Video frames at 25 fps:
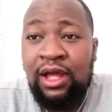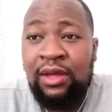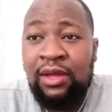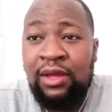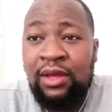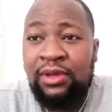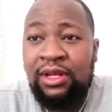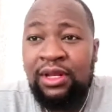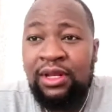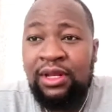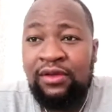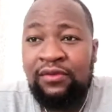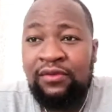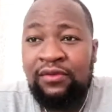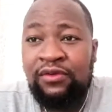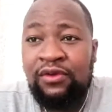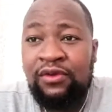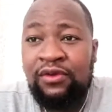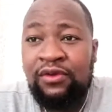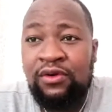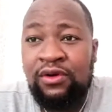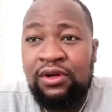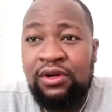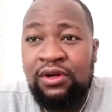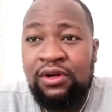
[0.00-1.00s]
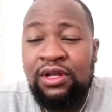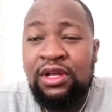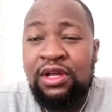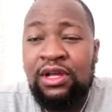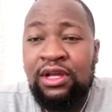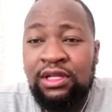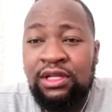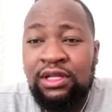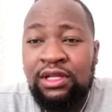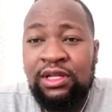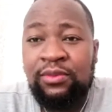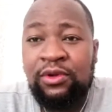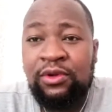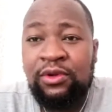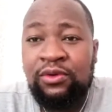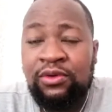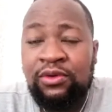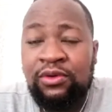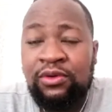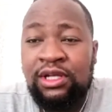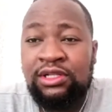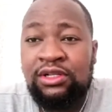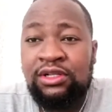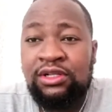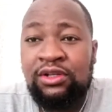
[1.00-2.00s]
I mean, if you're someone who
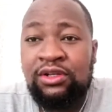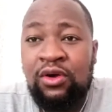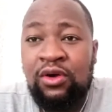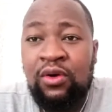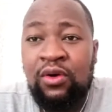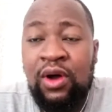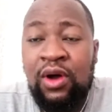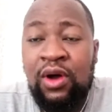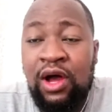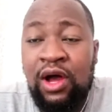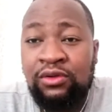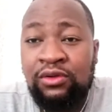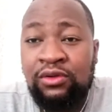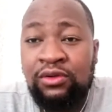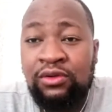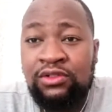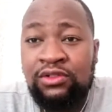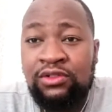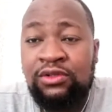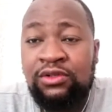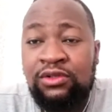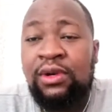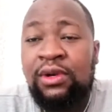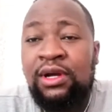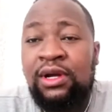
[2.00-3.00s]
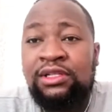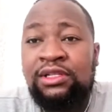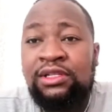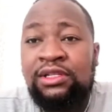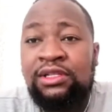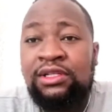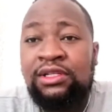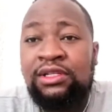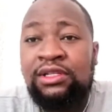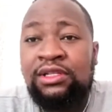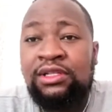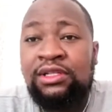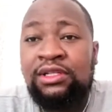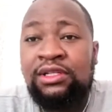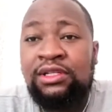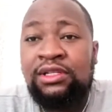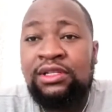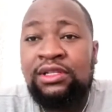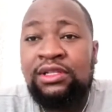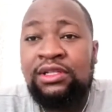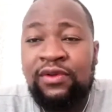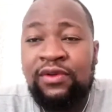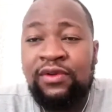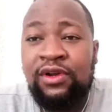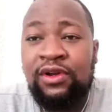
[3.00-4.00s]
doesn't go out too much, somebody
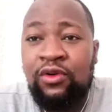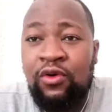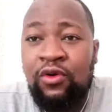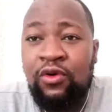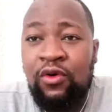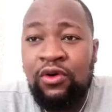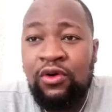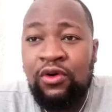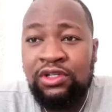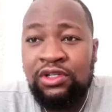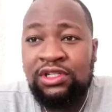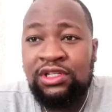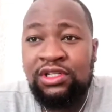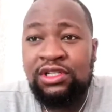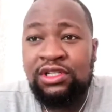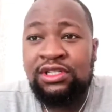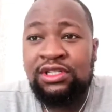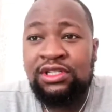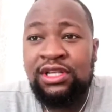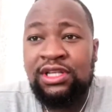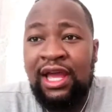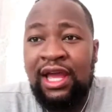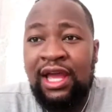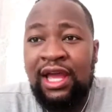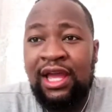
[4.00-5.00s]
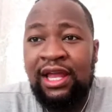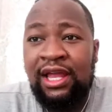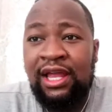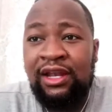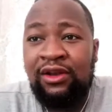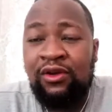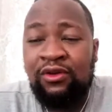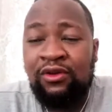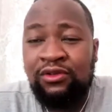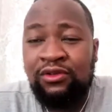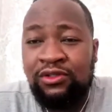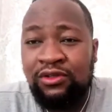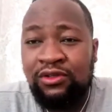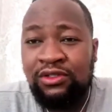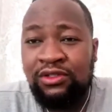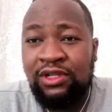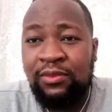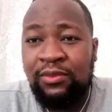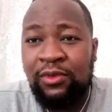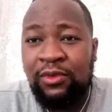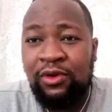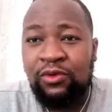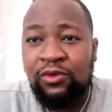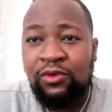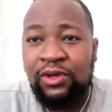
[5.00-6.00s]
who's very cautious, and also
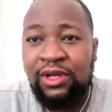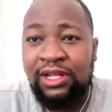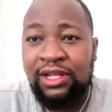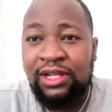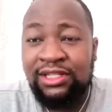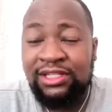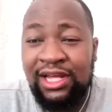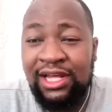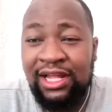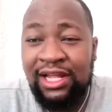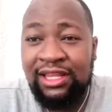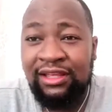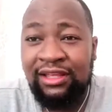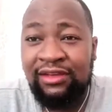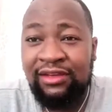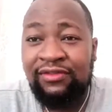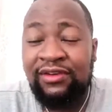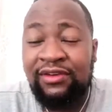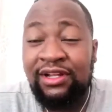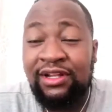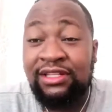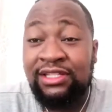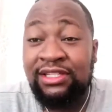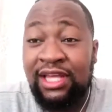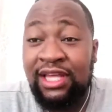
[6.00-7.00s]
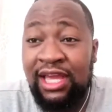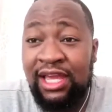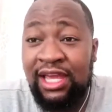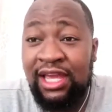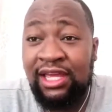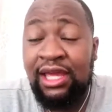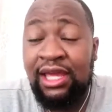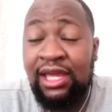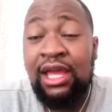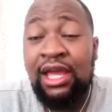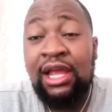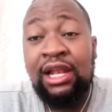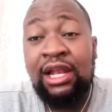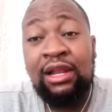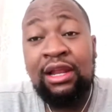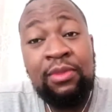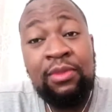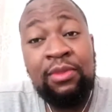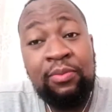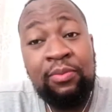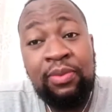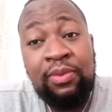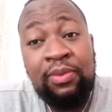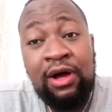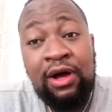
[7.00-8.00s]
someone who can tell their friends, hey, let
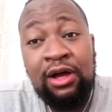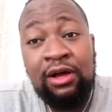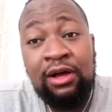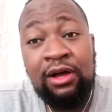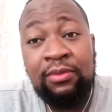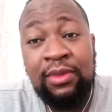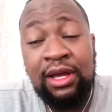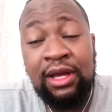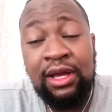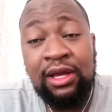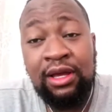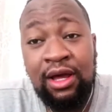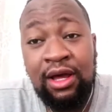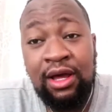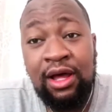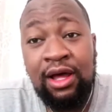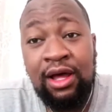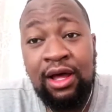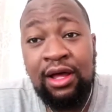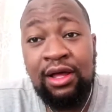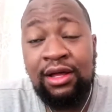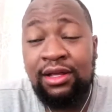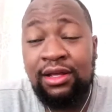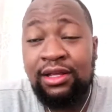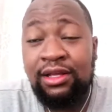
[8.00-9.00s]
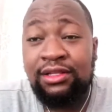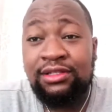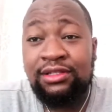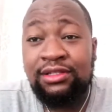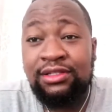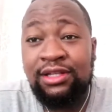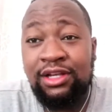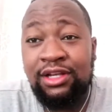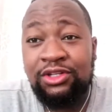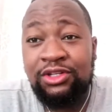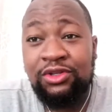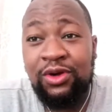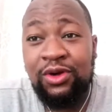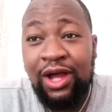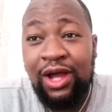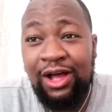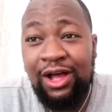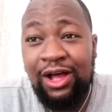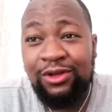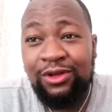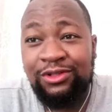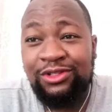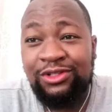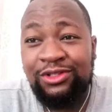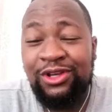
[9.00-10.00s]
me park my car inside your
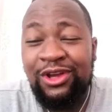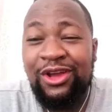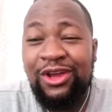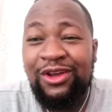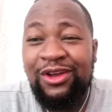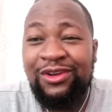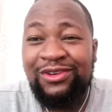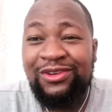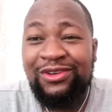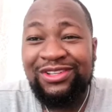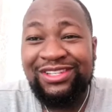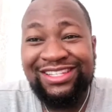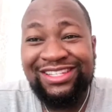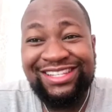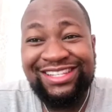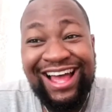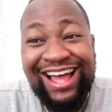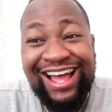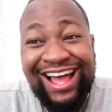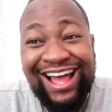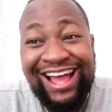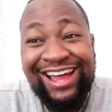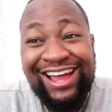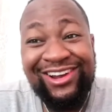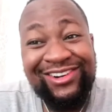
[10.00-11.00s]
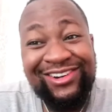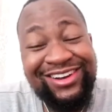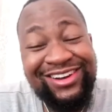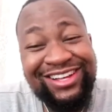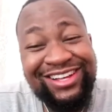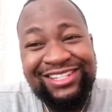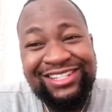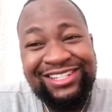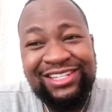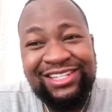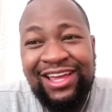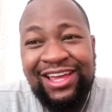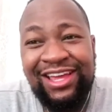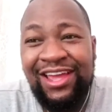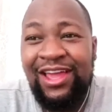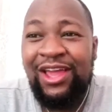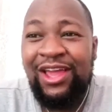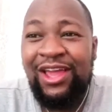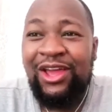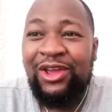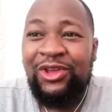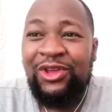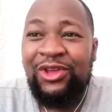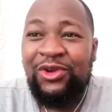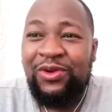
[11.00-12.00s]
house because it's a high risk,
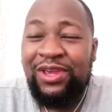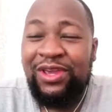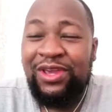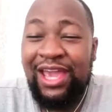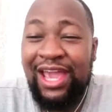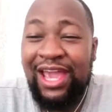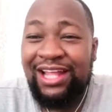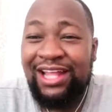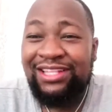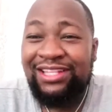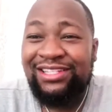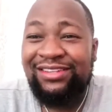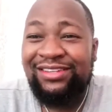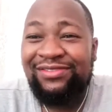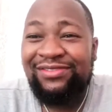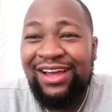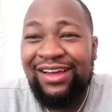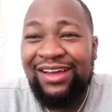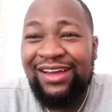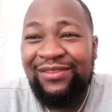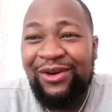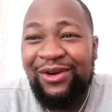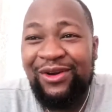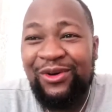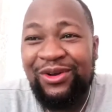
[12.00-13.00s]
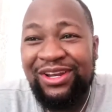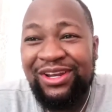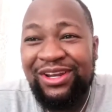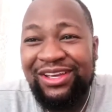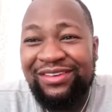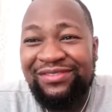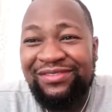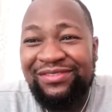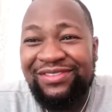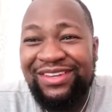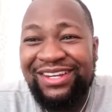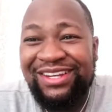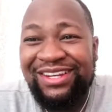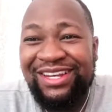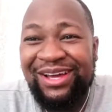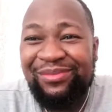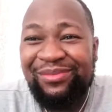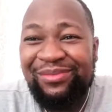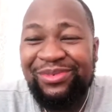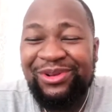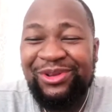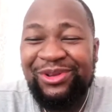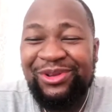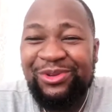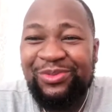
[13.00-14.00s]
you can survive owning a
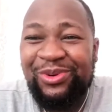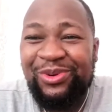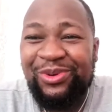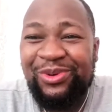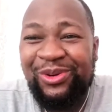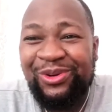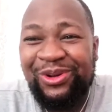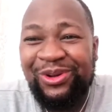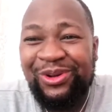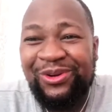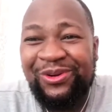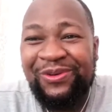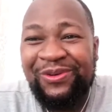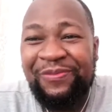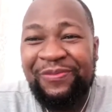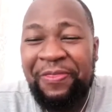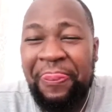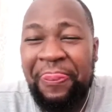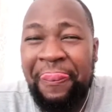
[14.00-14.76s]
VW Polo.